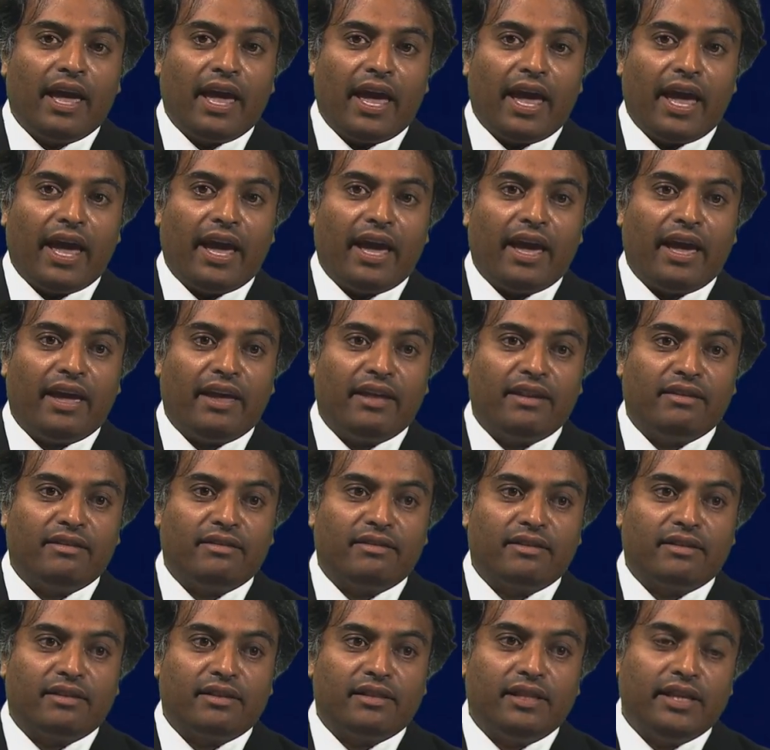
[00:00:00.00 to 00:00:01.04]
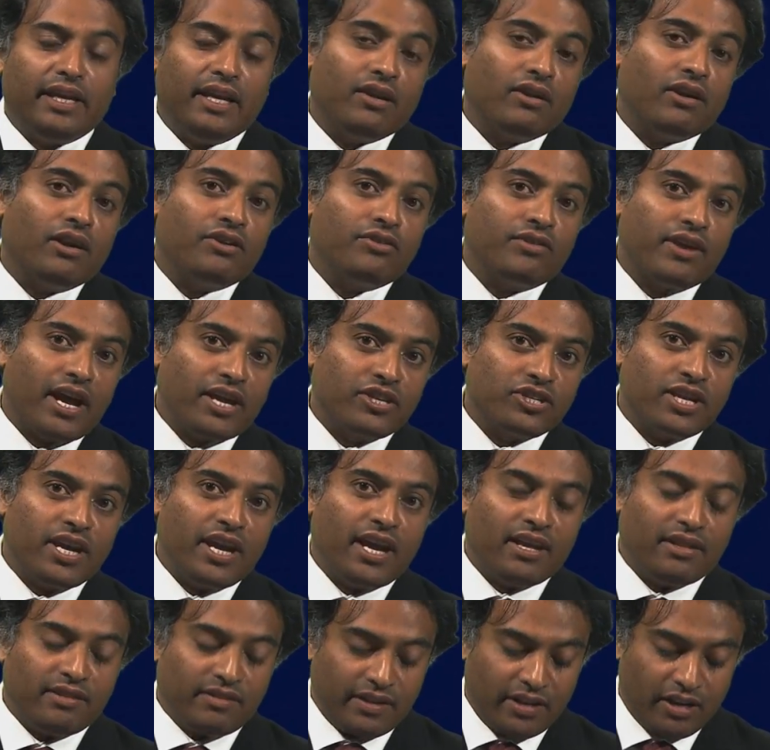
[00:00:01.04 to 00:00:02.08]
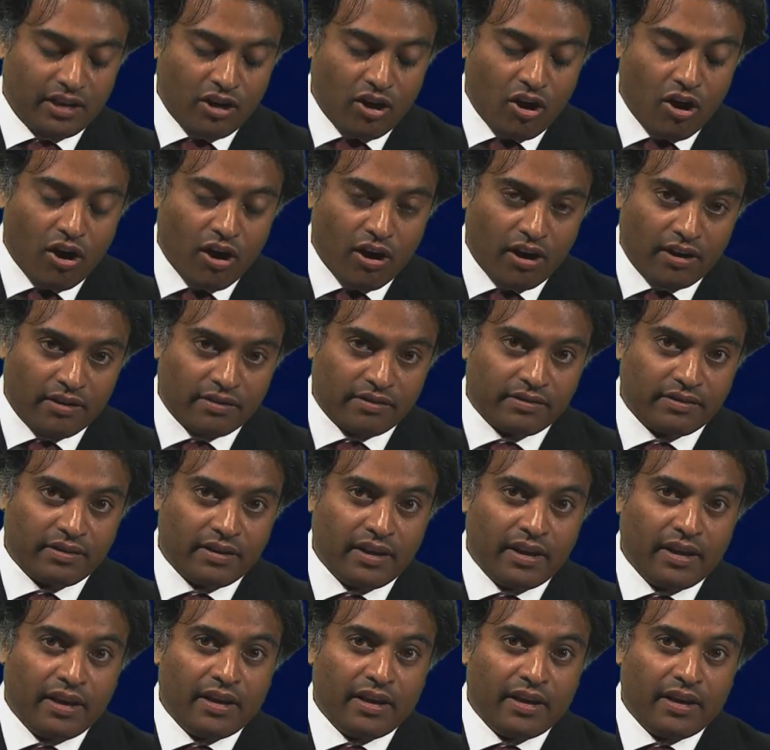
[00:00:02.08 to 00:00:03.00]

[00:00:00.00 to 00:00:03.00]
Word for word: and clean our trash cans and cars.